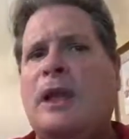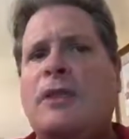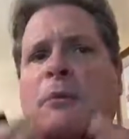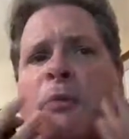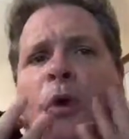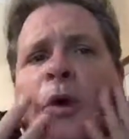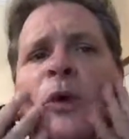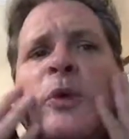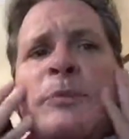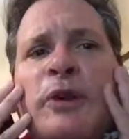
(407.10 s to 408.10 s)
the
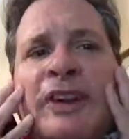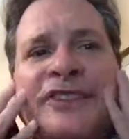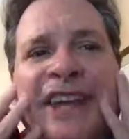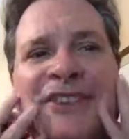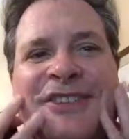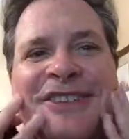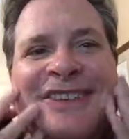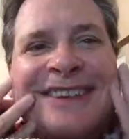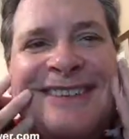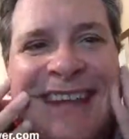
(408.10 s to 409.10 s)
more we put attention
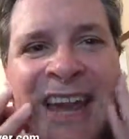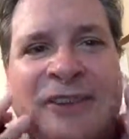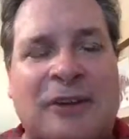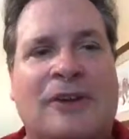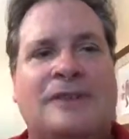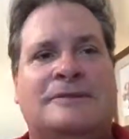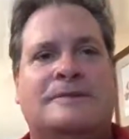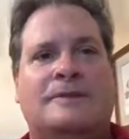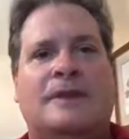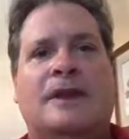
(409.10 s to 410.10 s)
to dental,
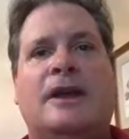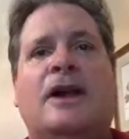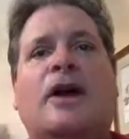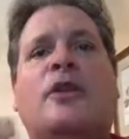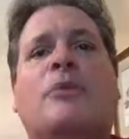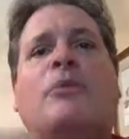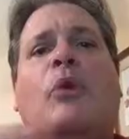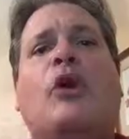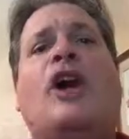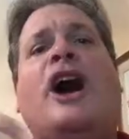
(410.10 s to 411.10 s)
the
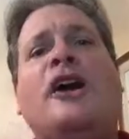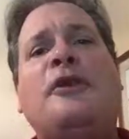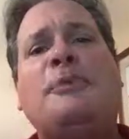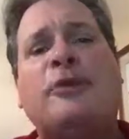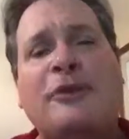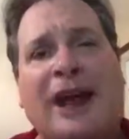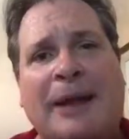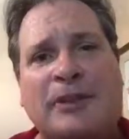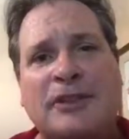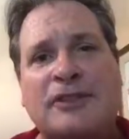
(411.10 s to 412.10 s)
more other
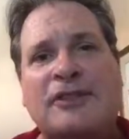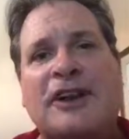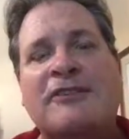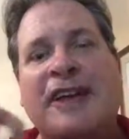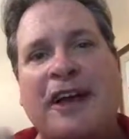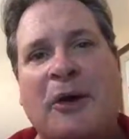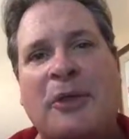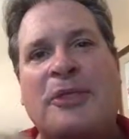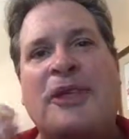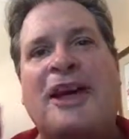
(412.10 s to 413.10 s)
parameters of
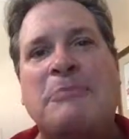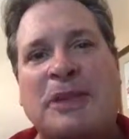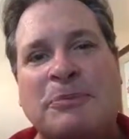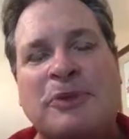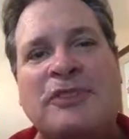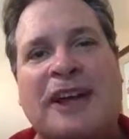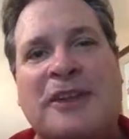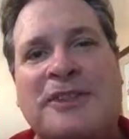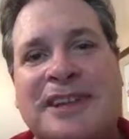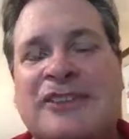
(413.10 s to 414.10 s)
health, people's
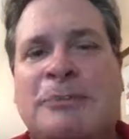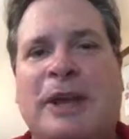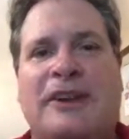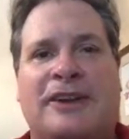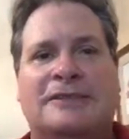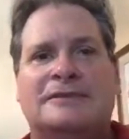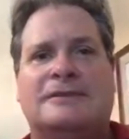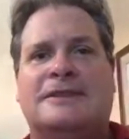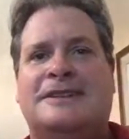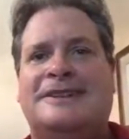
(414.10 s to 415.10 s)
health, gets better.
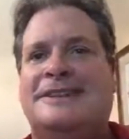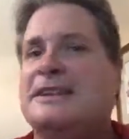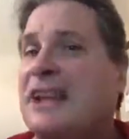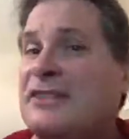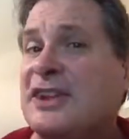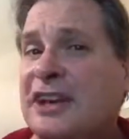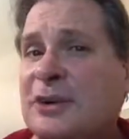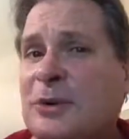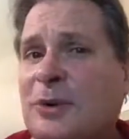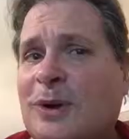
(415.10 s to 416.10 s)
That's kind
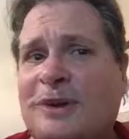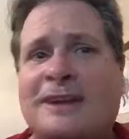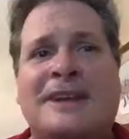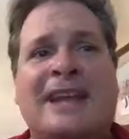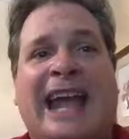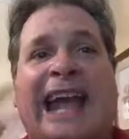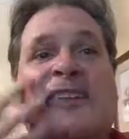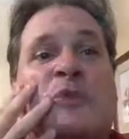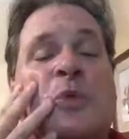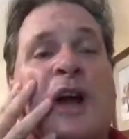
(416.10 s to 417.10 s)
of cool.
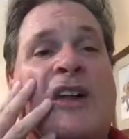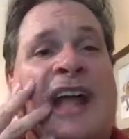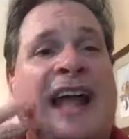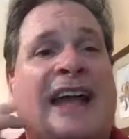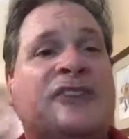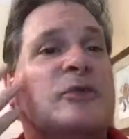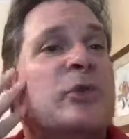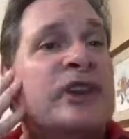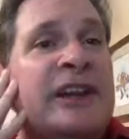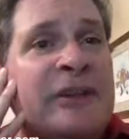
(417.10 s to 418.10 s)
As well as
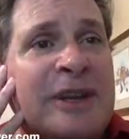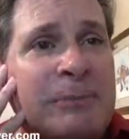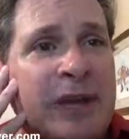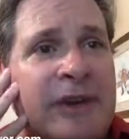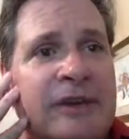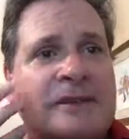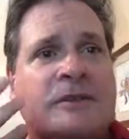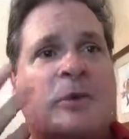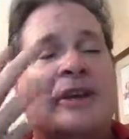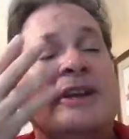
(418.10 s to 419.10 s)
we're hearing better.
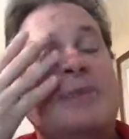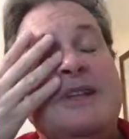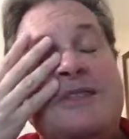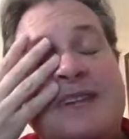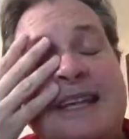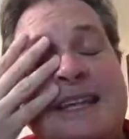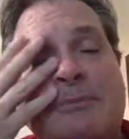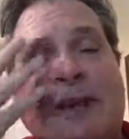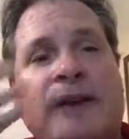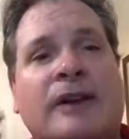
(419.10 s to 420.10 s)
We're going to be
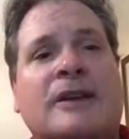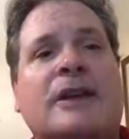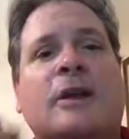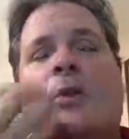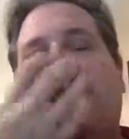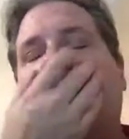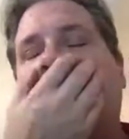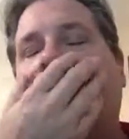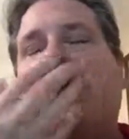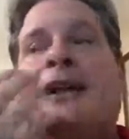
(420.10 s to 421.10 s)
seeing better. We're going to
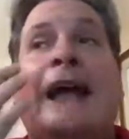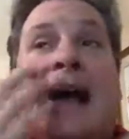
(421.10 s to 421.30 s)
be,